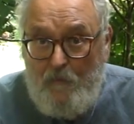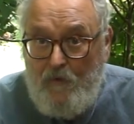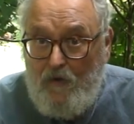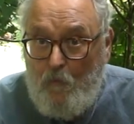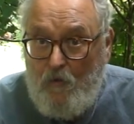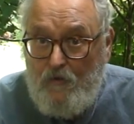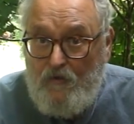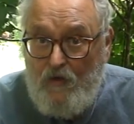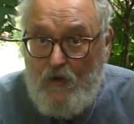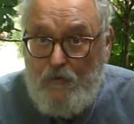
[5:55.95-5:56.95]
him in the woods
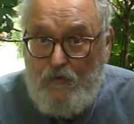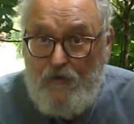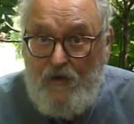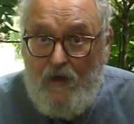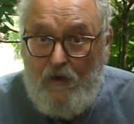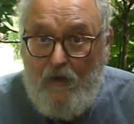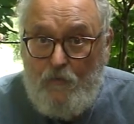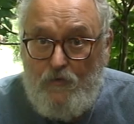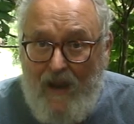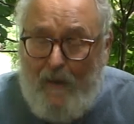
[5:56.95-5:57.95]
another stick go
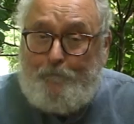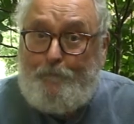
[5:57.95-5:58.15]
snap.